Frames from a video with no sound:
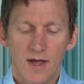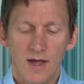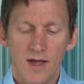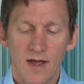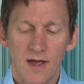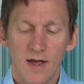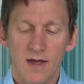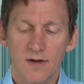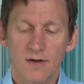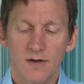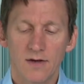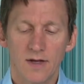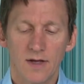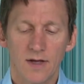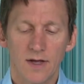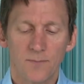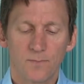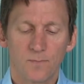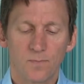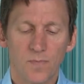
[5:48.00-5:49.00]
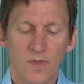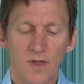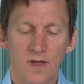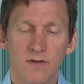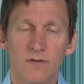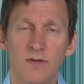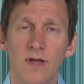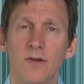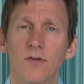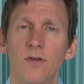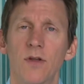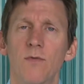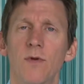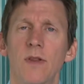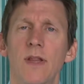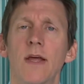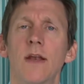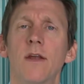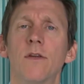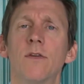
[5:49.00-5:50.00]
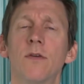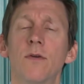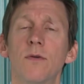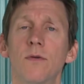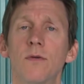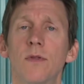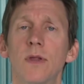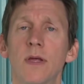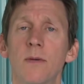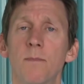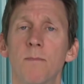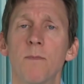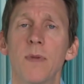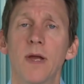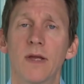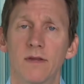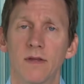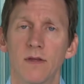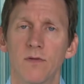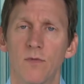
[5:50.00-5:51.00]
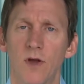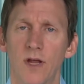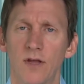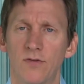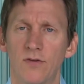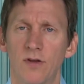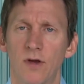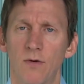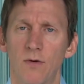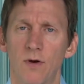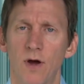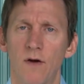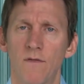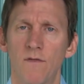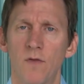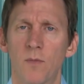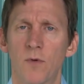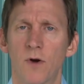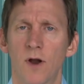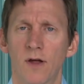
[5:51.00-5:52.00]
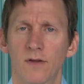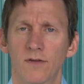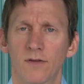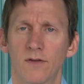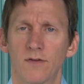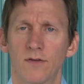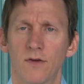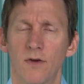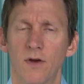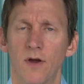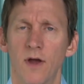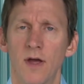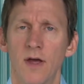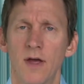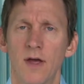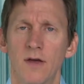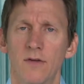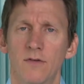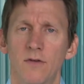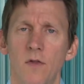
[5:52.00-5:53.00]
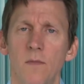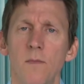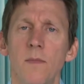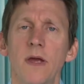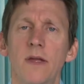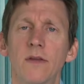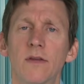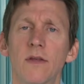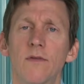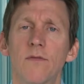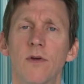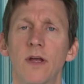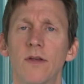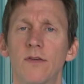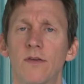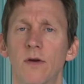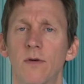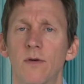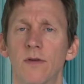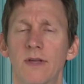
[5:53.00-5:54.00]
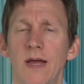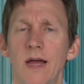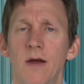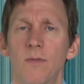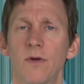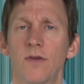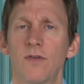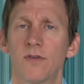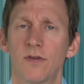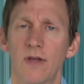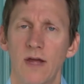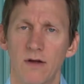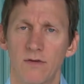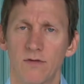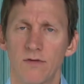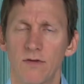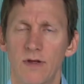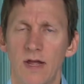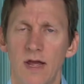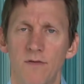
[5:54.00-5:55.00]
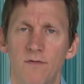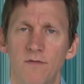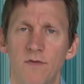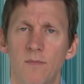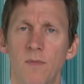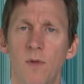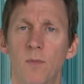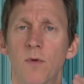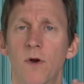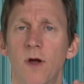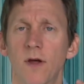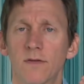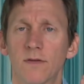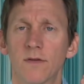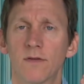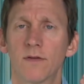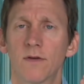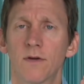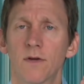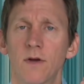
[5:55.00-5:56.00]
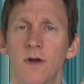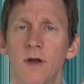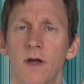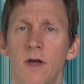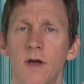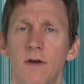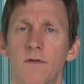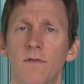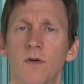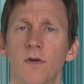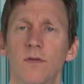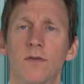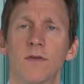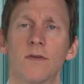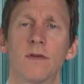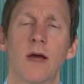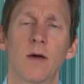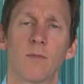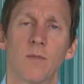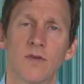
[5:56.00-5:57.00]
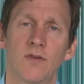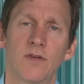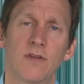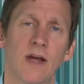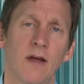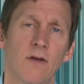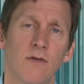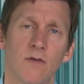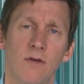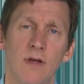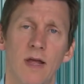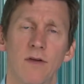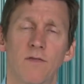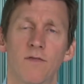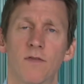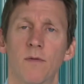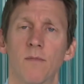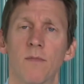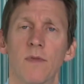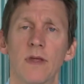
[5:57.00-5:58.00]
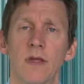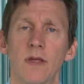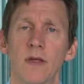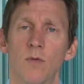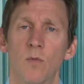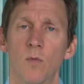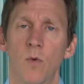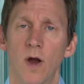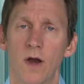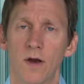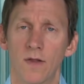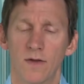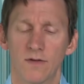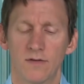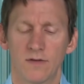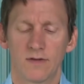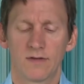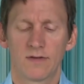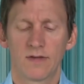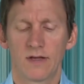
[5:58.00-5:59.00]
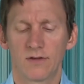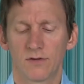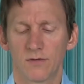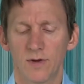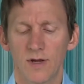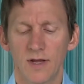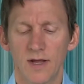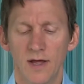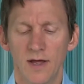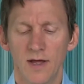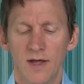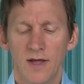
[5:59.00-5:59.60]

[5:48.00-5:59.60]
And it's actually related to the mixing ratio of the processor. So the mixing ratio is how much sound you get from the processor versus how much sound you get from the wireless accessory.